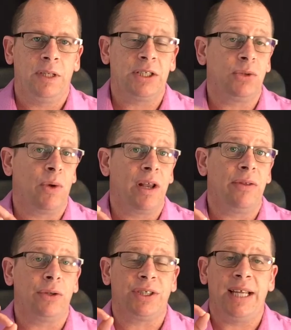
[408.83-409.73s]
This is one of
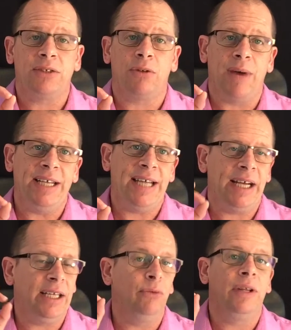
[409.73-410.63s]
those things with my
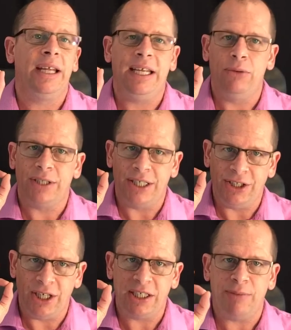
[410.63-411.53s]
dad. He was a
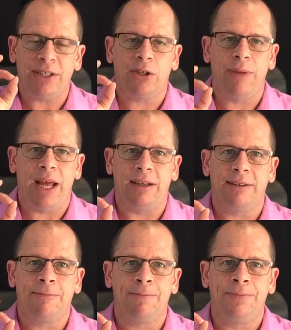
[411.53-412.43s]
judgmental man.
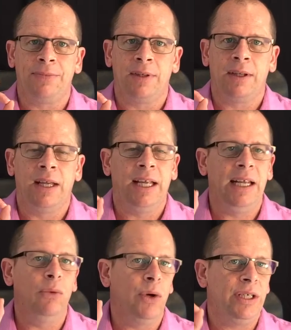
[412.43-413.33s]

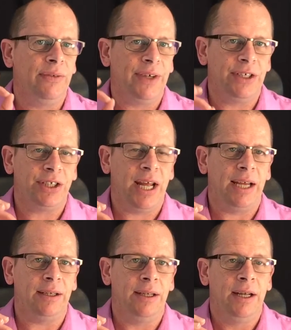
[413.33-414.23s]
He wouldn't have
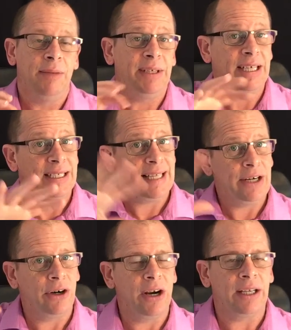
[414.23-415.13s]
understood, because
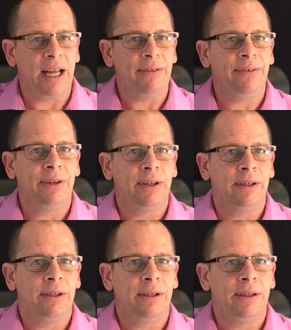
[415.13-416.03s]
later on in life,
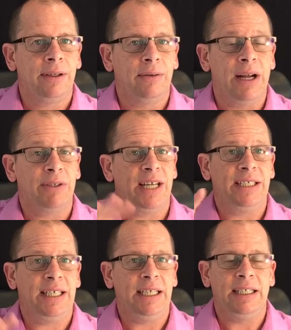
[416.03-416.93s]
when I was
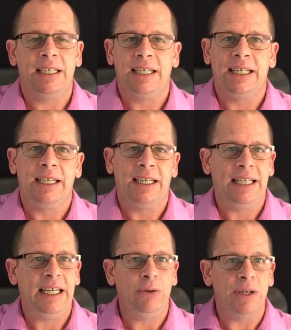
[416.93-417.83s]
19,
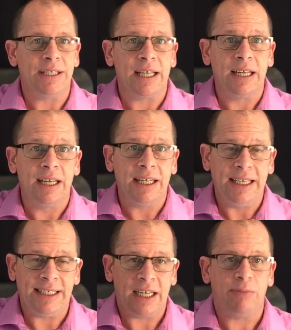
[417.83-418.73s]
he
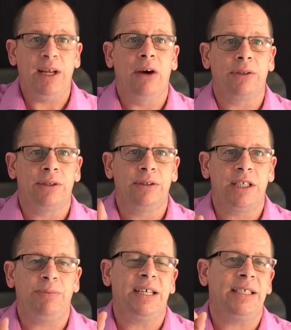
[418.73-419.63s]
kicked me out
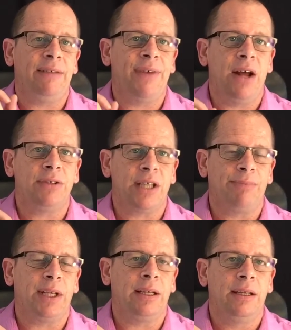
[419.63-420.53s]
just because he found
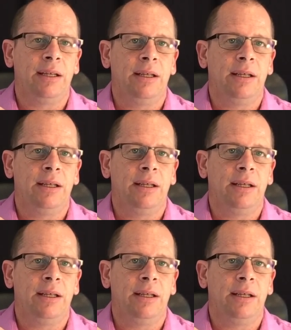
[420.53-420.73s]
something